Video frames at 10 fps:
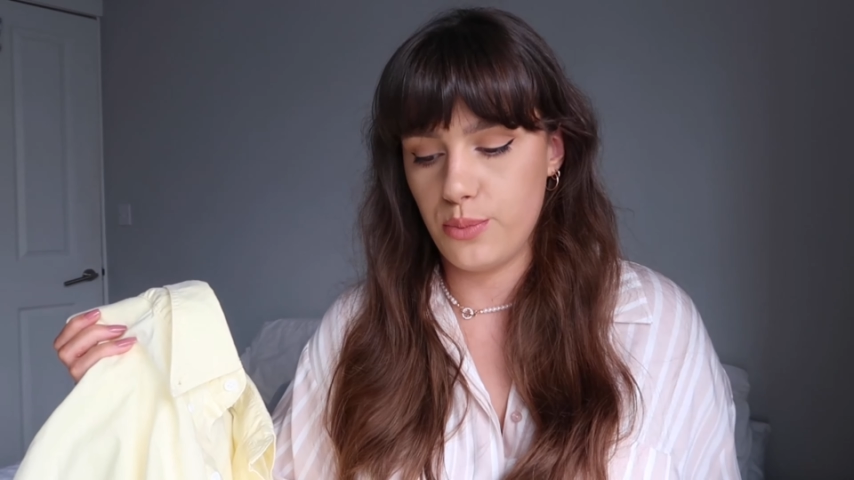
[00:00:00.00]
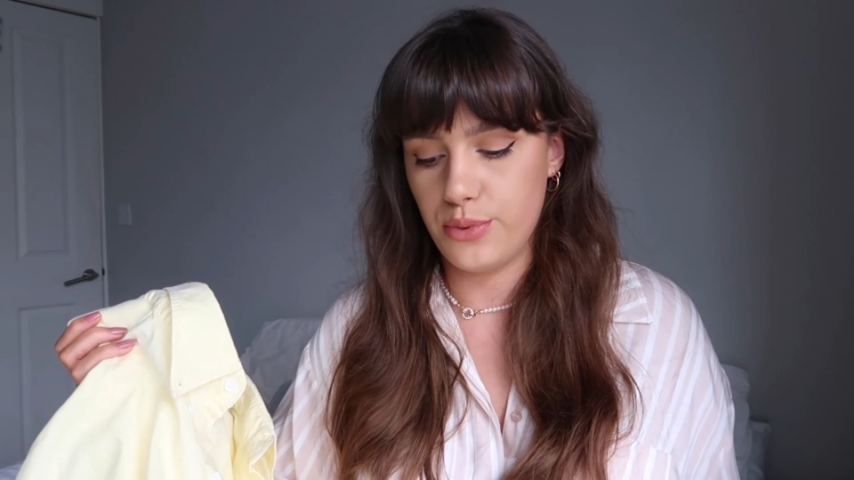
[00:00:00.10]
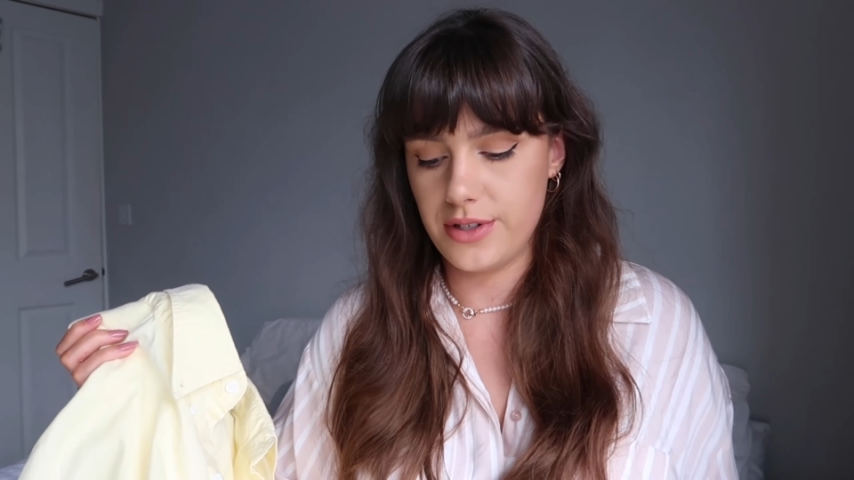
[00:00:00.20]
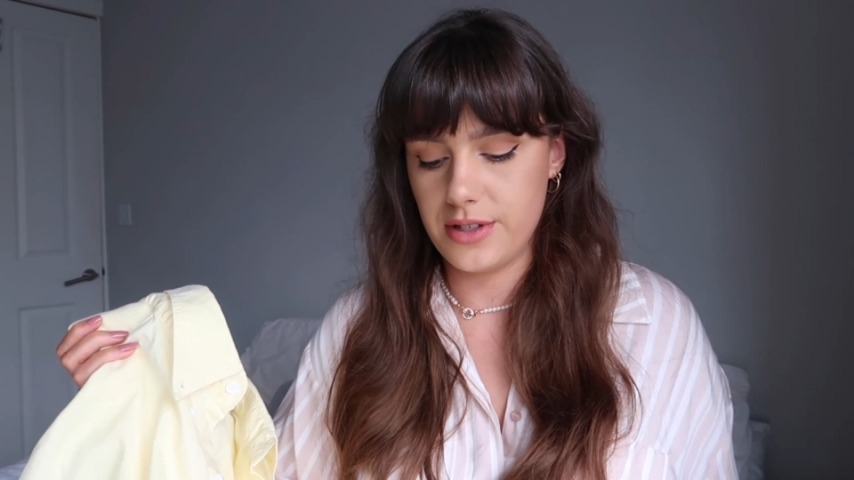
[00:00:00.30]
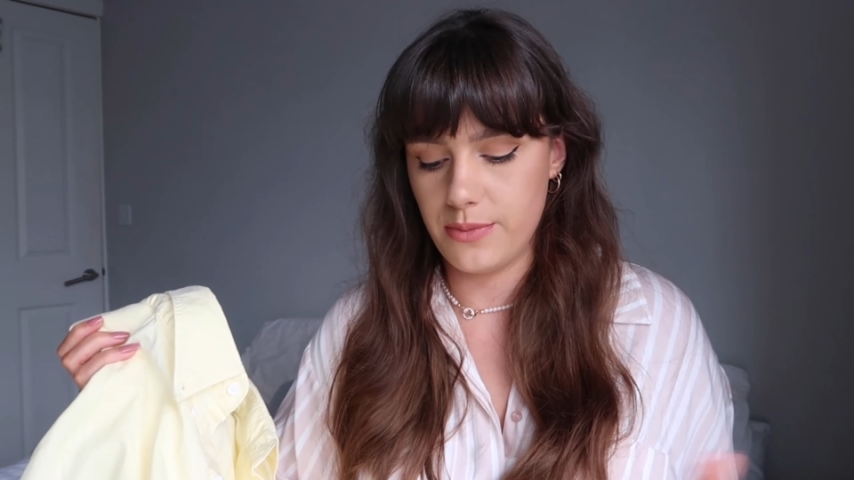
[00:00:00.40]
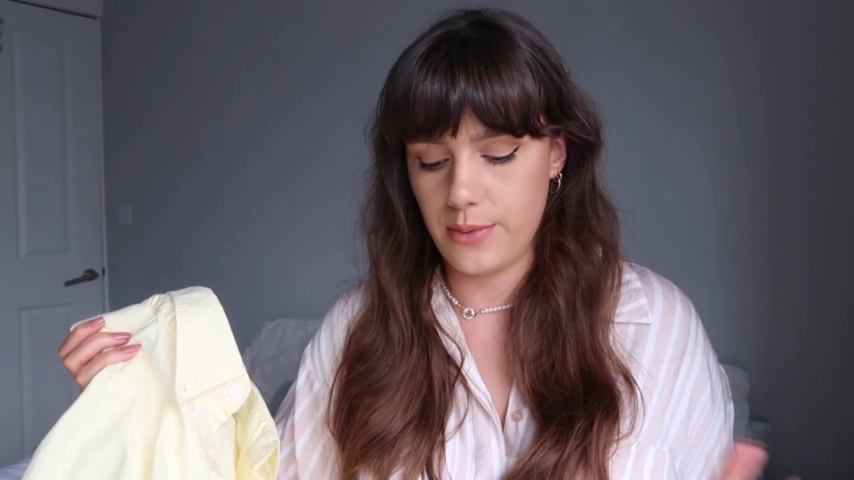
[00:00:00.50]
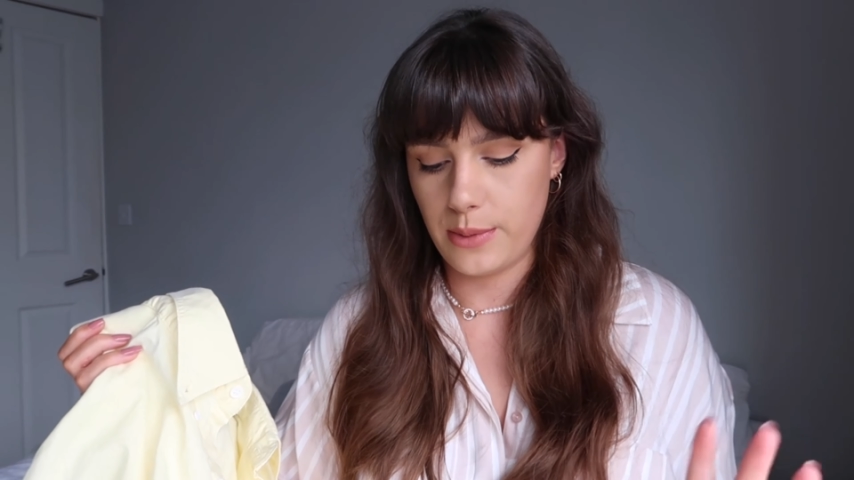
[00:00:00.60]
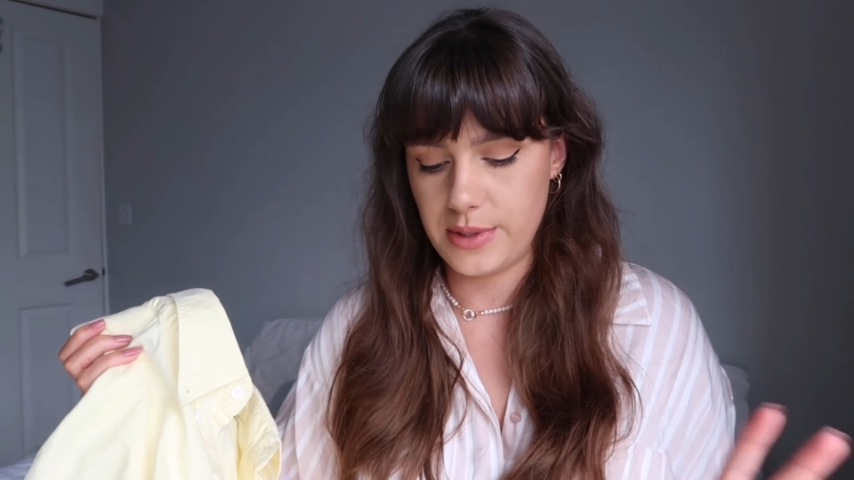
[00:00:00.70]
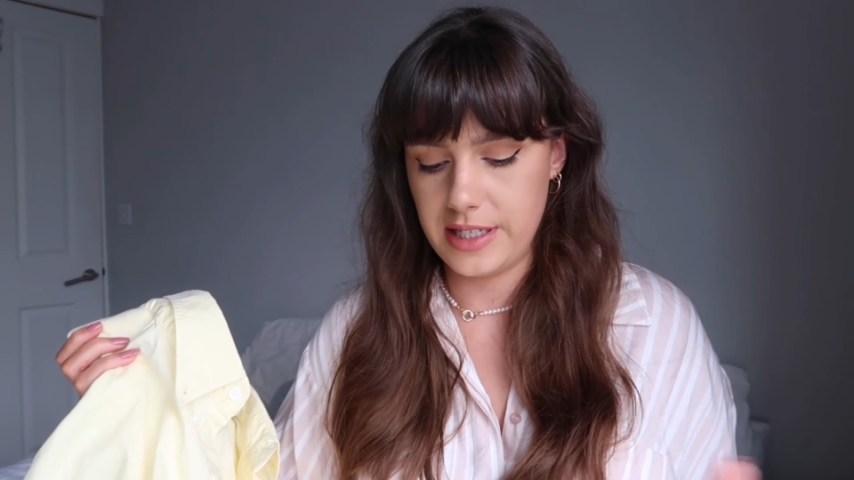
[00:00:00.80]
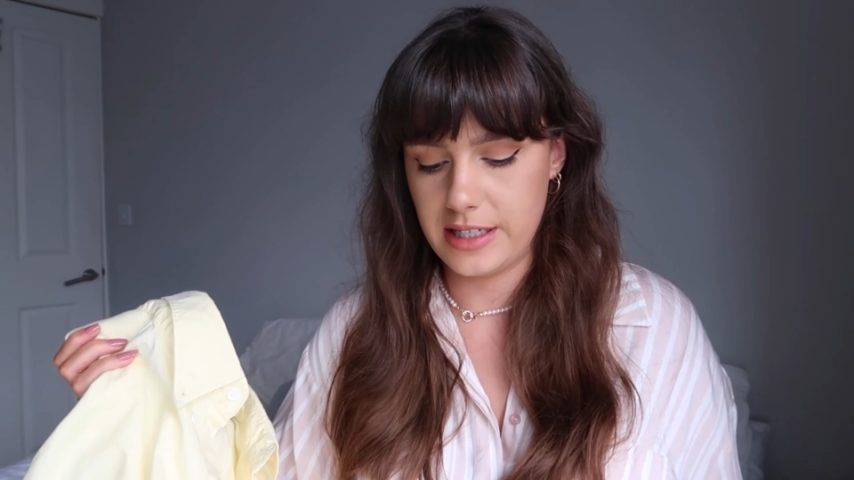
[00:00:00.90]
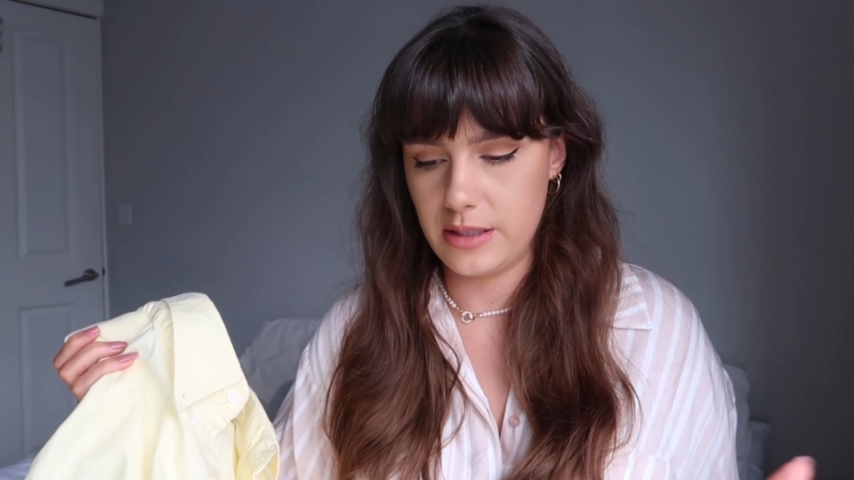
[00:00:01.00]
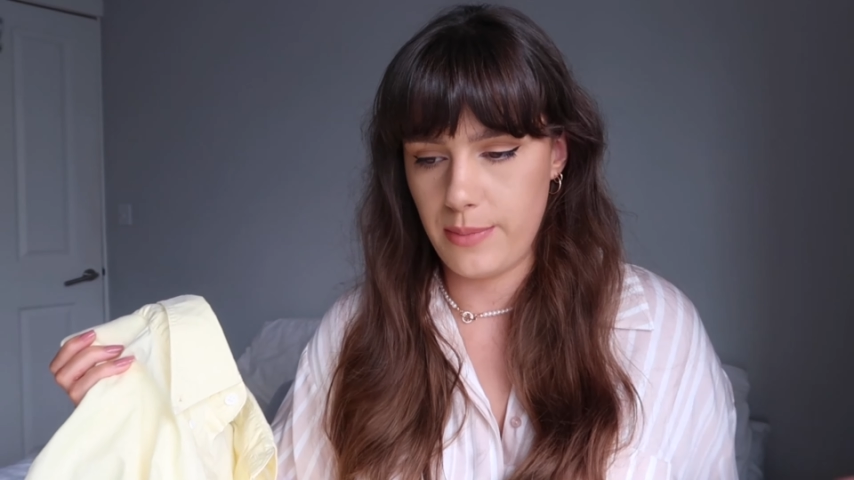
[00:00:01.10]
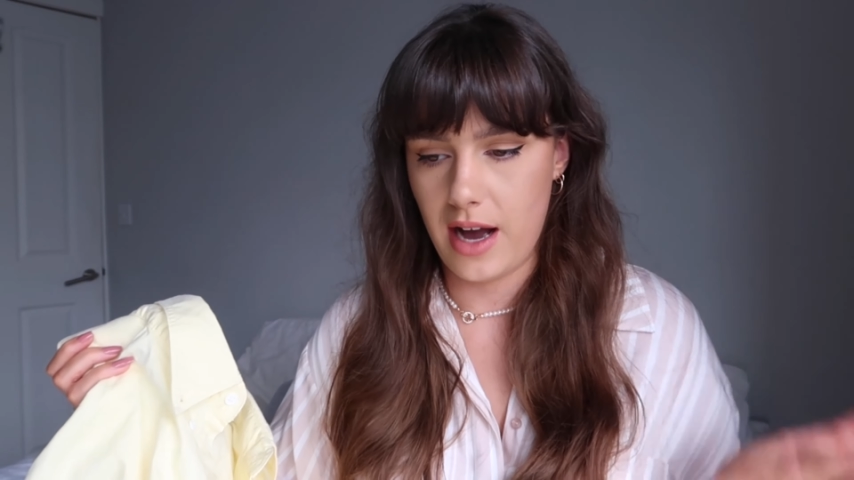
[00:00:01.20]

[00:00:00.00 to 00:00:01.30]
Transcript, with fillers: upwards of about £60,